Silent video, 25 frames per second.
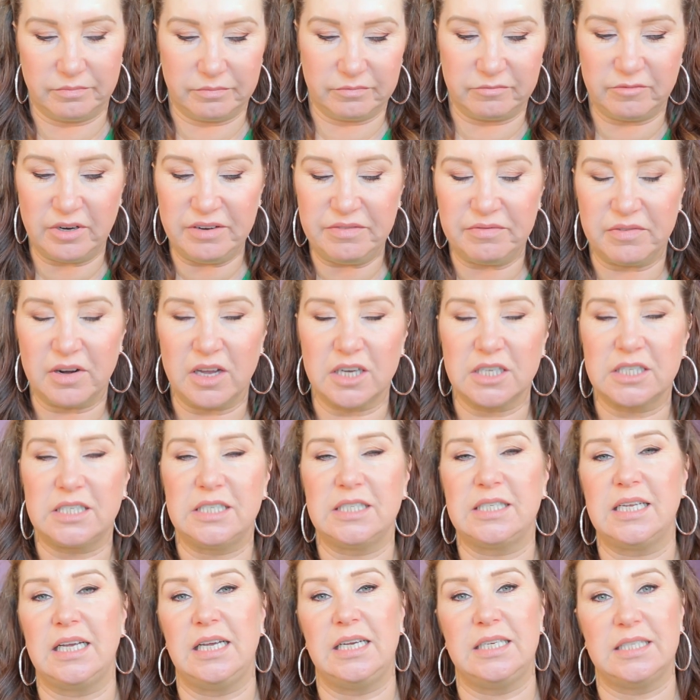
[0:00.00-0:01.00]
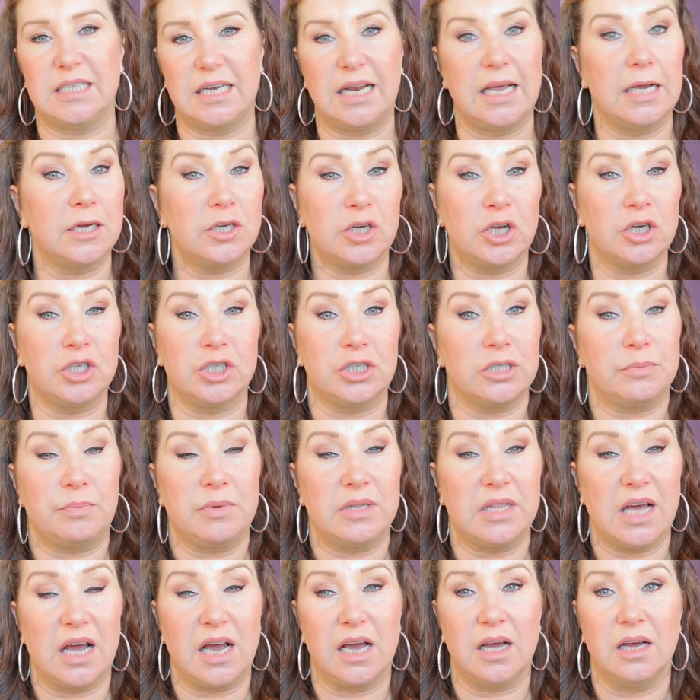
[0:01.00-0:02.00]
reflux disease, and it could just
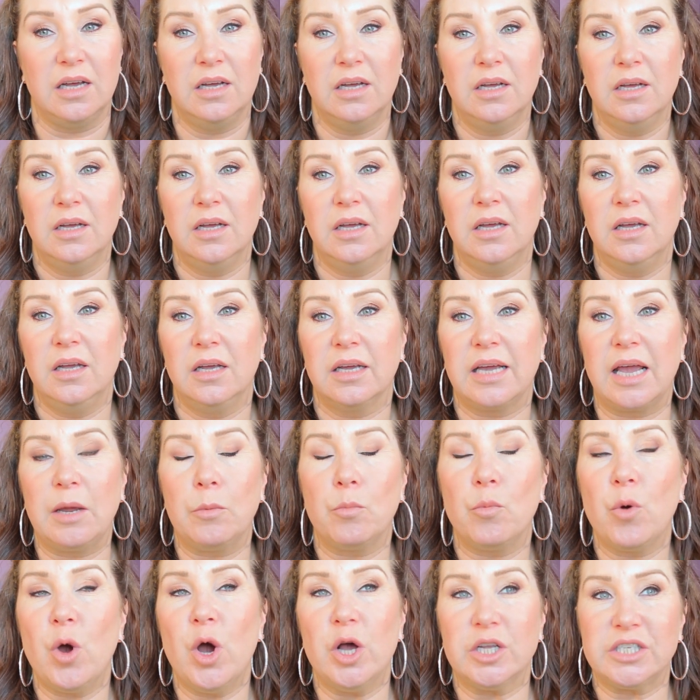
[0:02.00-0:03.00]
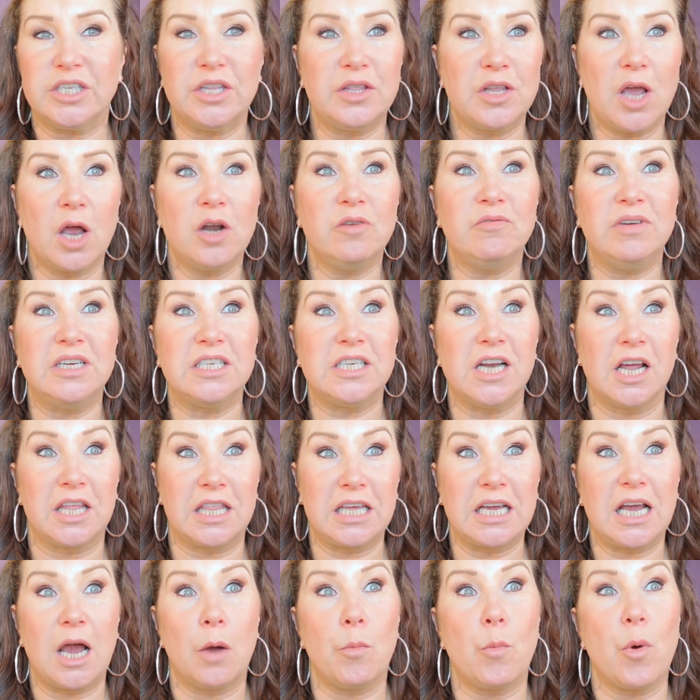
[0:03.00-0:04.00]
be that getting worse. And the only reason I
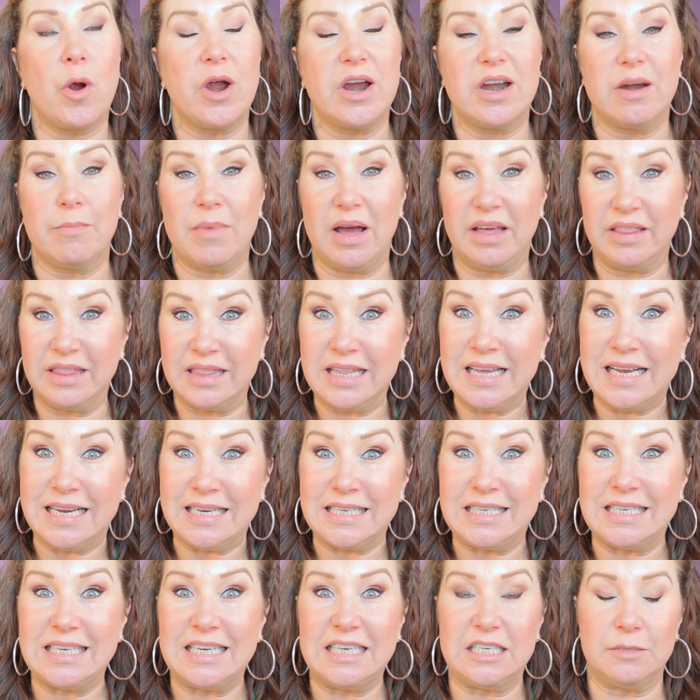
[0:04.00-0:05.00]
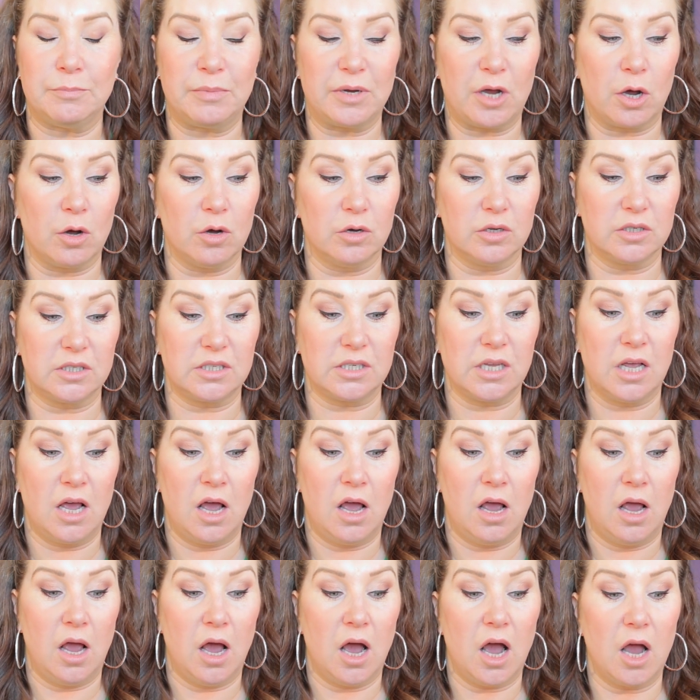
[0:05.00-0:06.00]
think I'm worrying about this is because
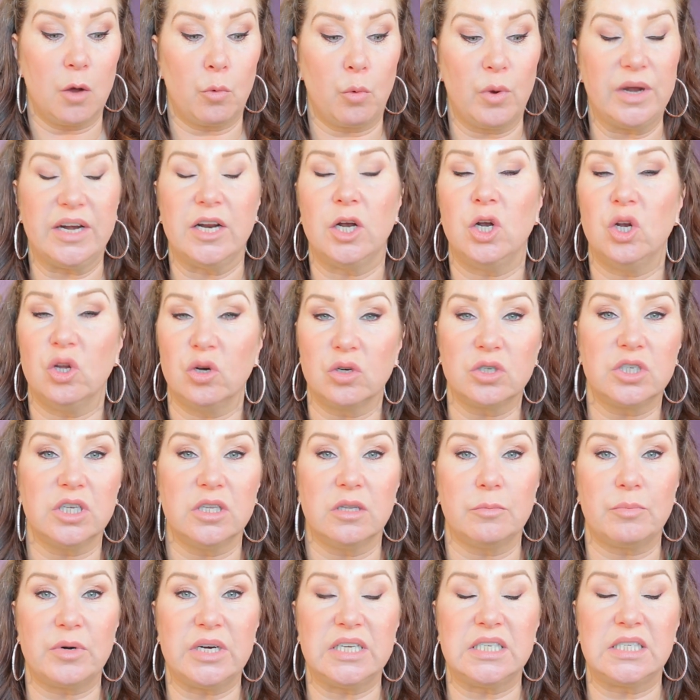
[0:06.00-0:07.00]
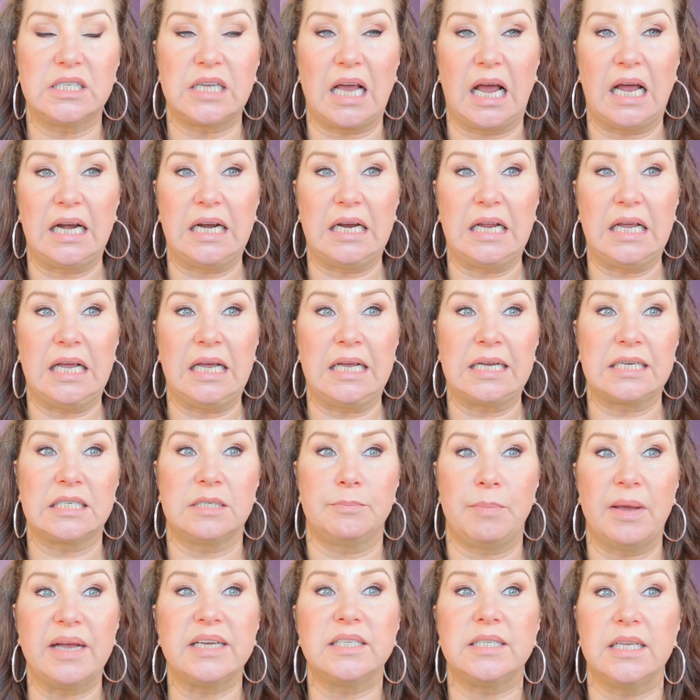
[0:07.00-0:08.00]
I went along to the breast scan
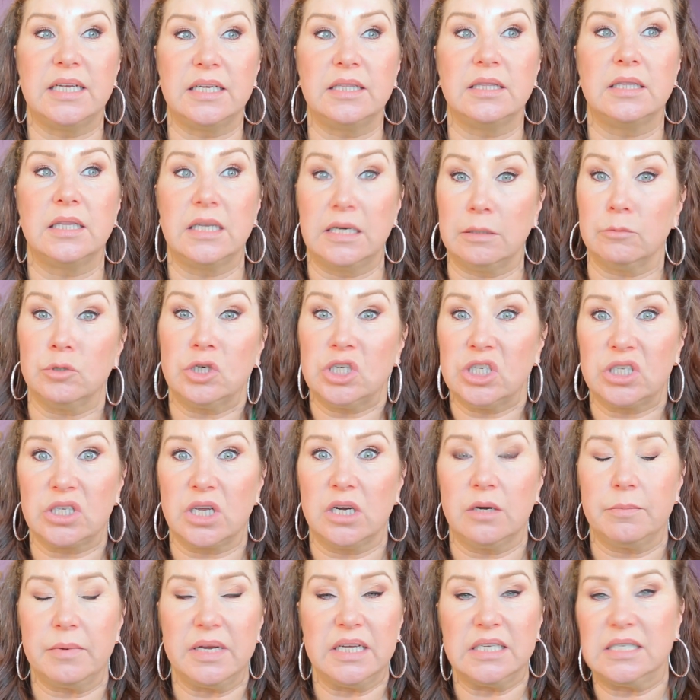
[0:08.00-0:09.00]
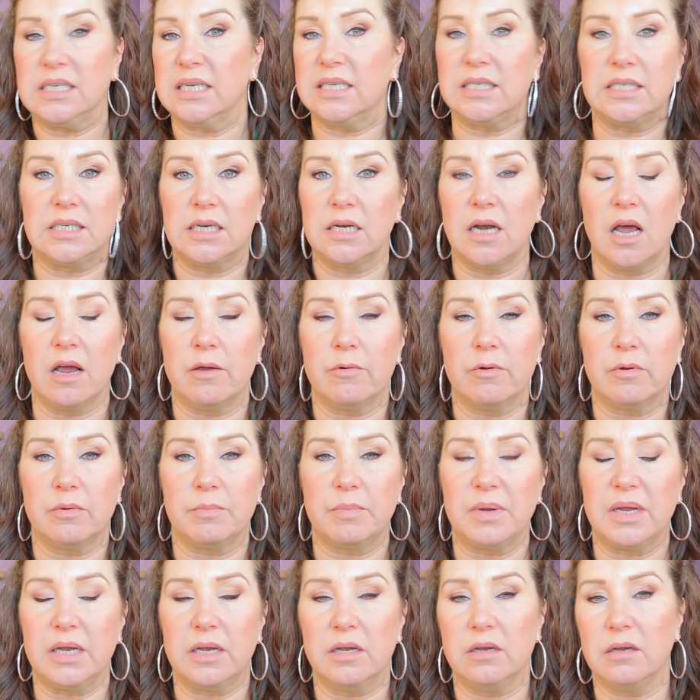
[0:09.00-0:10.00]
expecting that it was just going to be a cyst and I
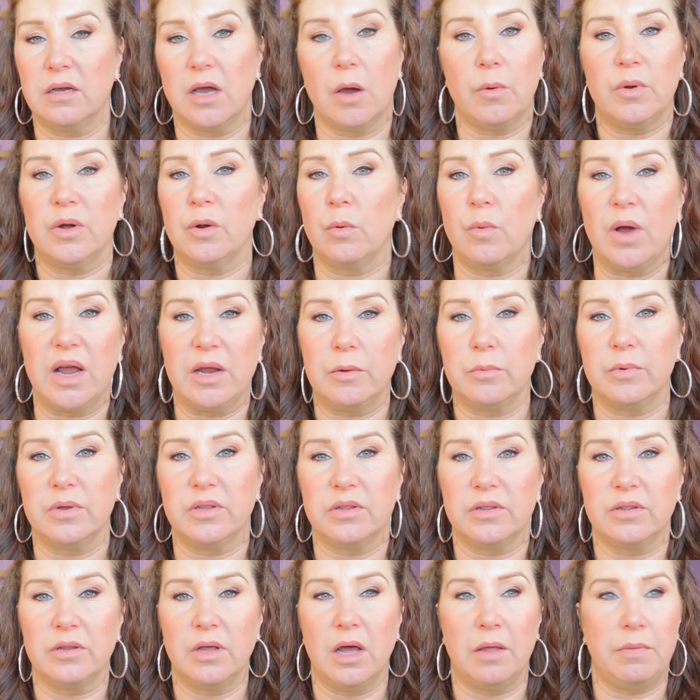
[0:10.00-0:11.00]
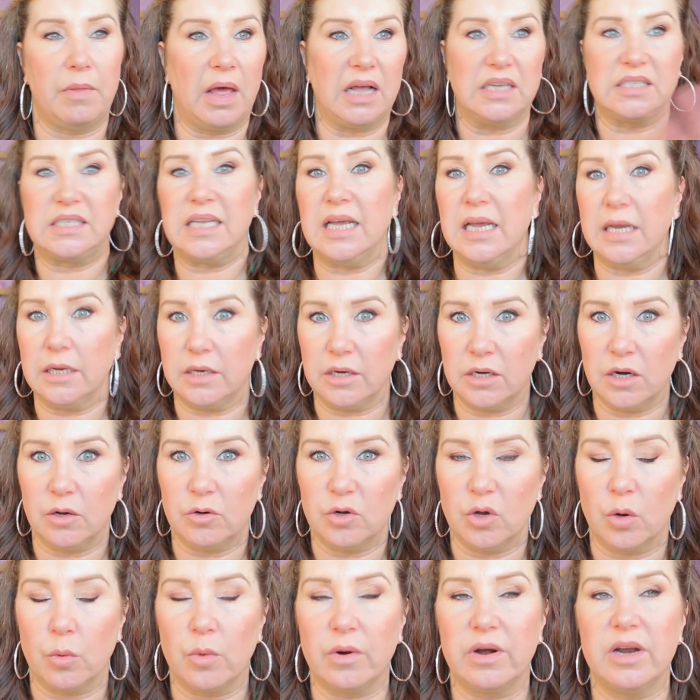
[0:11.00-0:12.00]
would be going away with, and that's it, you
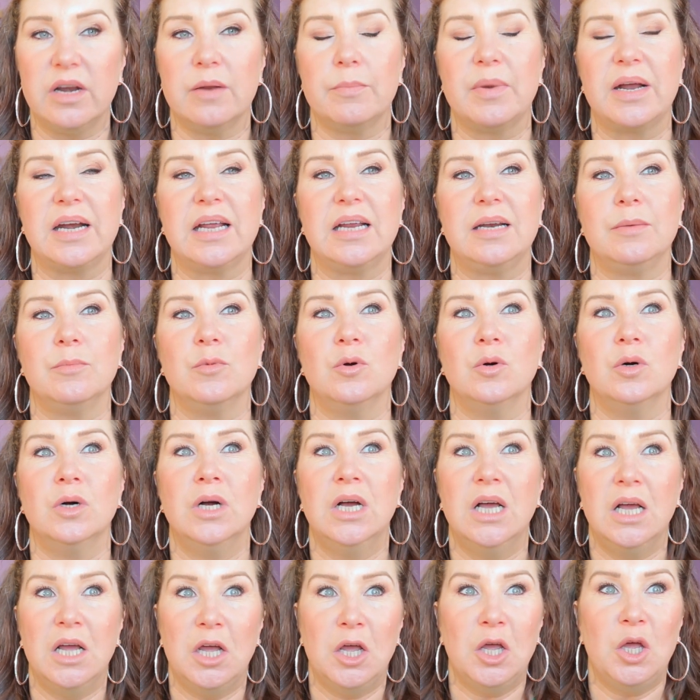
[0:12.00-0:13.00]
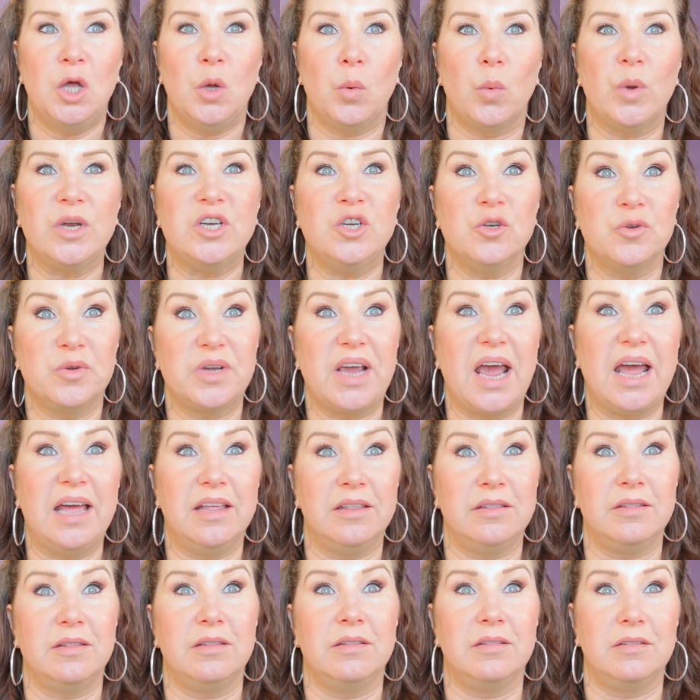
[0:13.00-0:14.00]
know, not worrying about it anymore. When you get
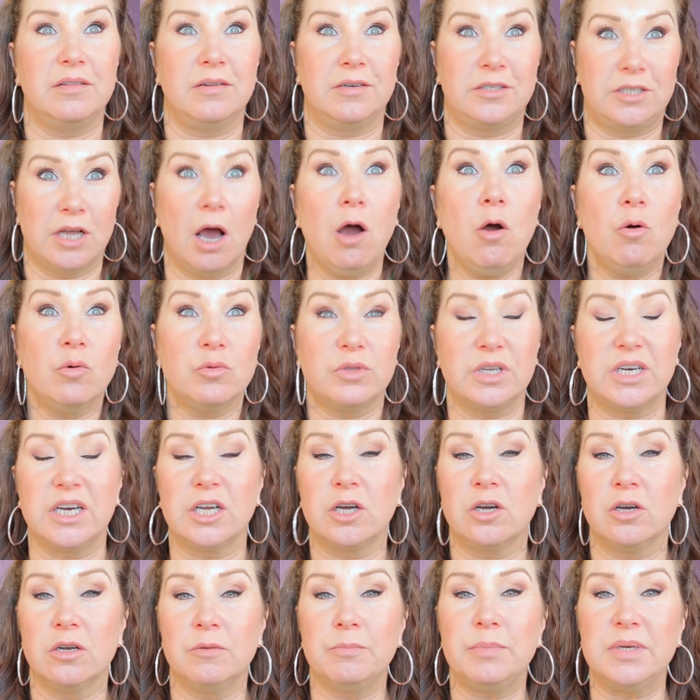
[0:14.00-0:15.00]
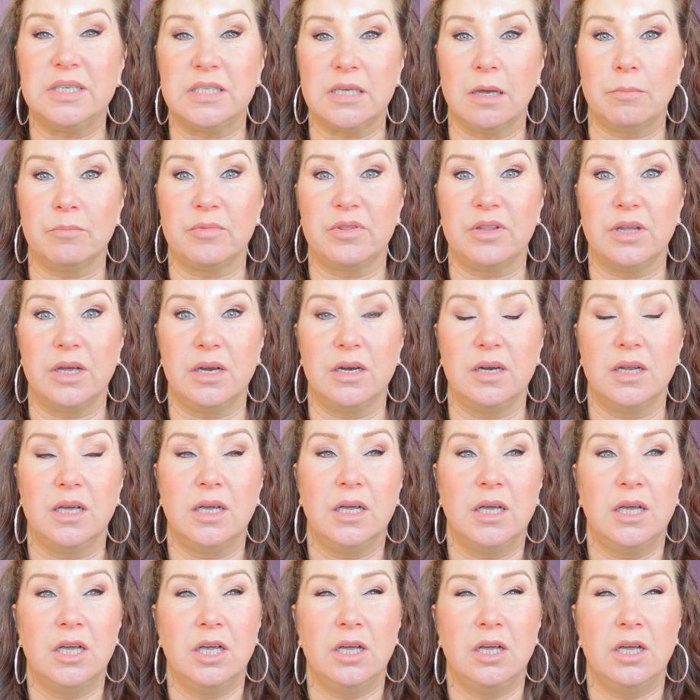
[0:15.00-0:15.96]
told that it could be something,